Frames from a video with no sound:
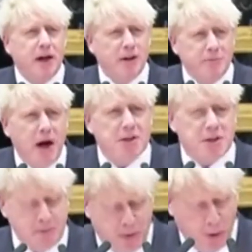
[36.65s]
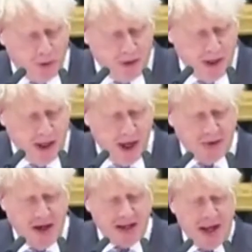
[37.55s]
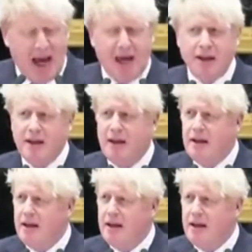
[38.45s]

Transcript: as much support as I can.